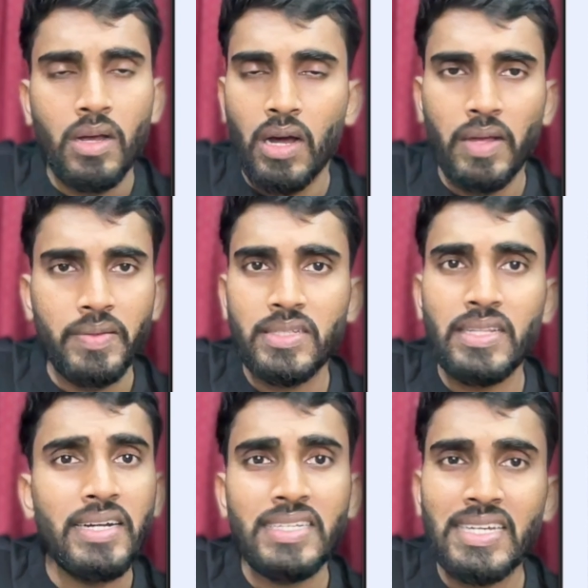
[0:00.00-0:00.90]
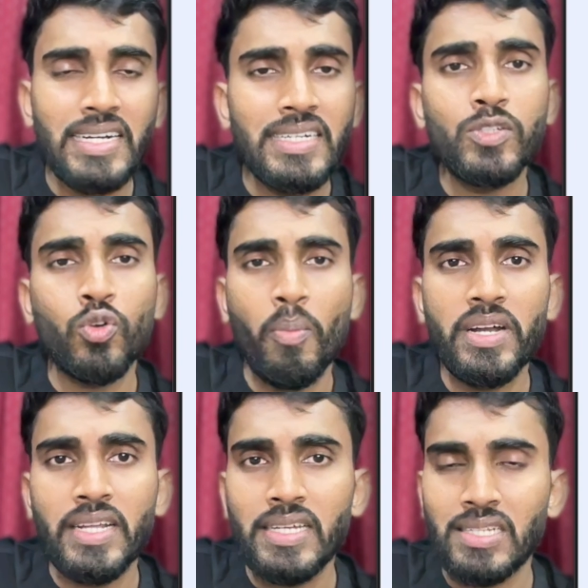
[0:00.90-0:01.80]
Other than that, he had did so many
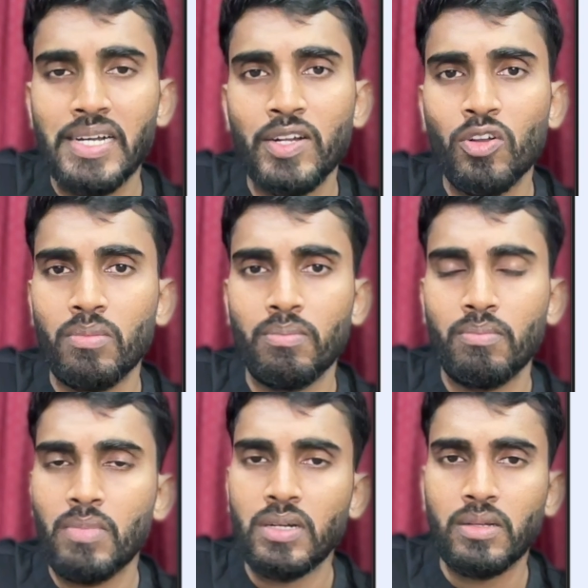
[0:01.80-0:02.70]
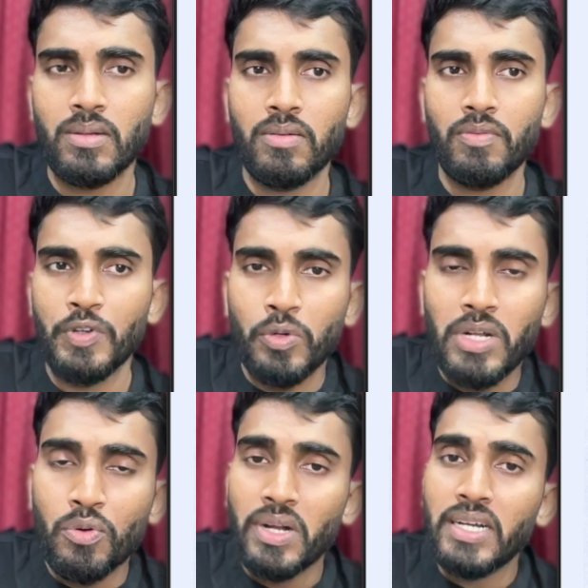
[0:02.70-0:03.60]
things later on, but we don't
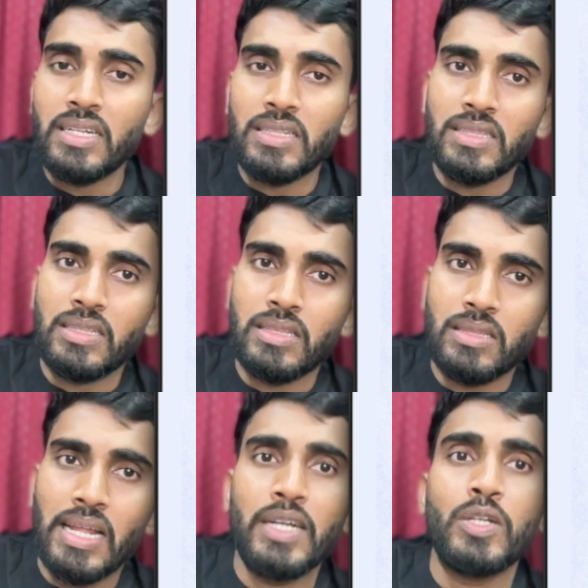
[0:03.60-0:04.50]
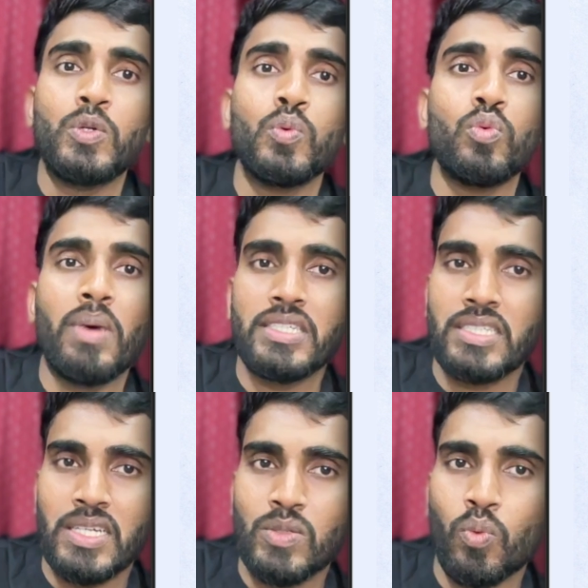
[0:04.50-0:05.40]
have to write that too much
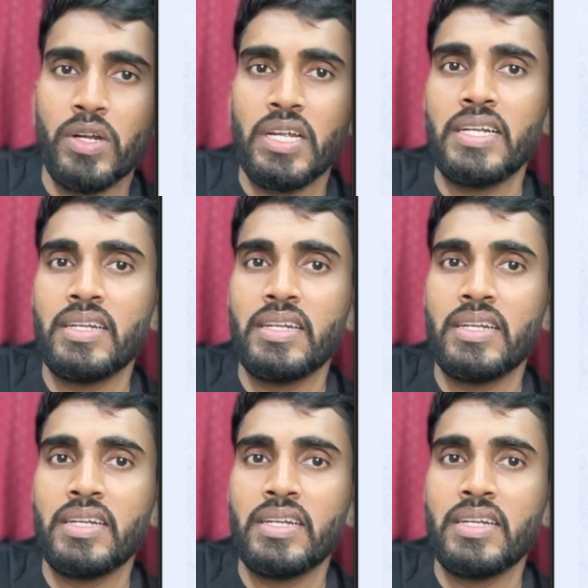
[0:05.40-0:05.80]
things what he did.